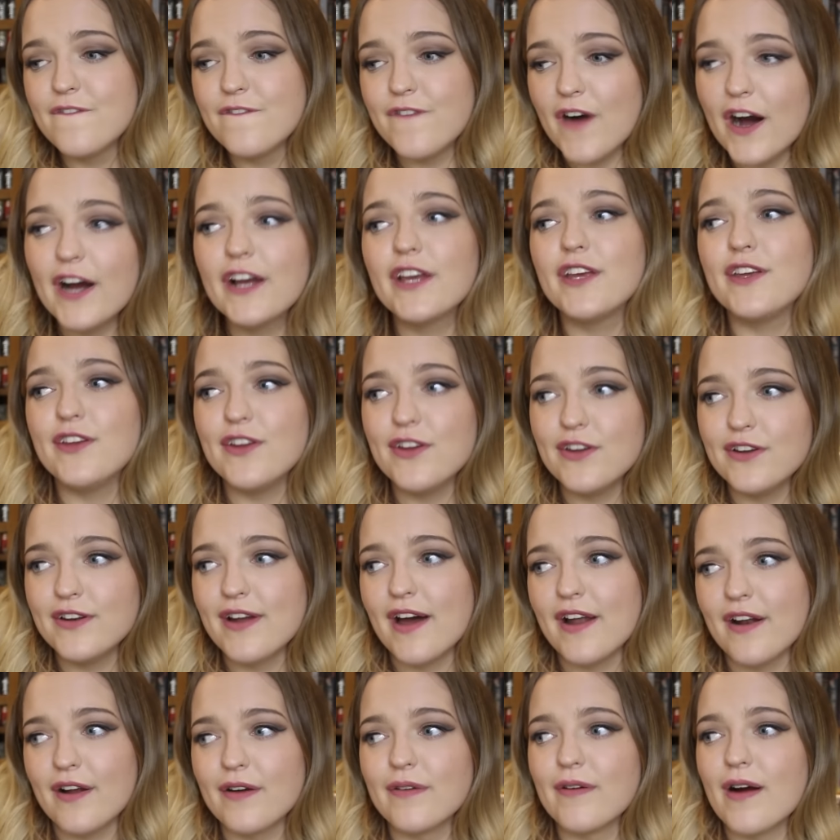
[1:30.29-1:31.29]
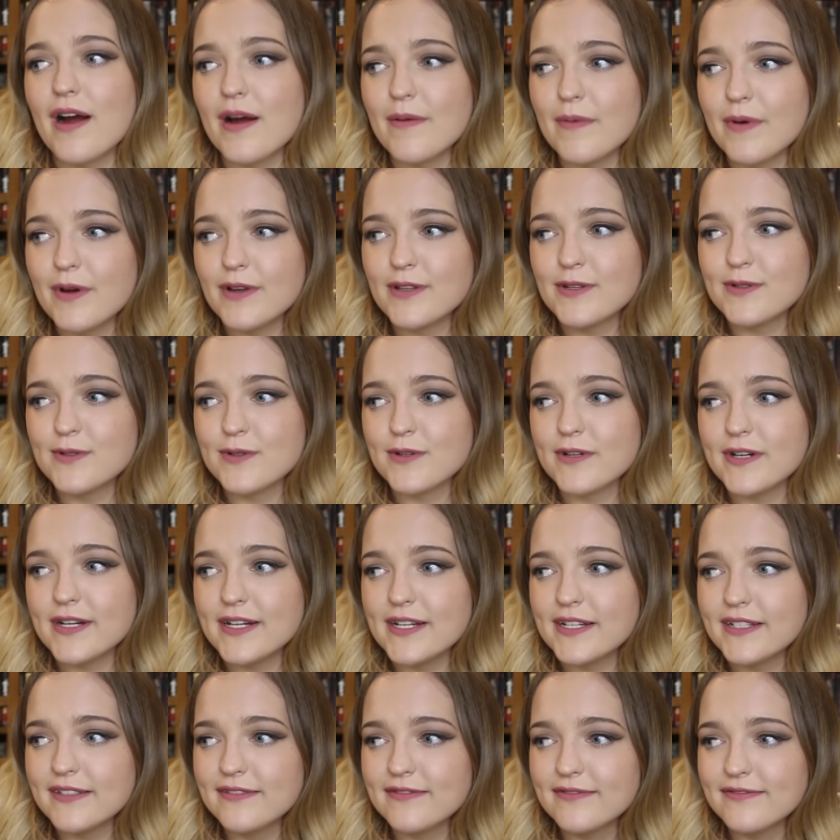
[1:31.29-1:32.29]
fuck you, NaNoWrimo
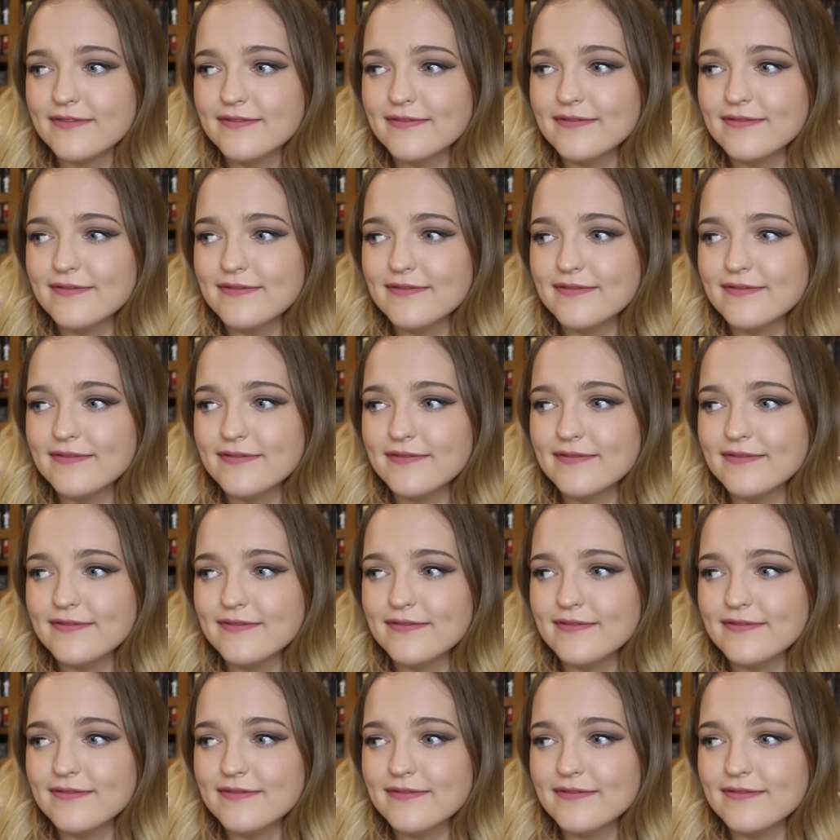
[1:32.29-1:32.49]
story.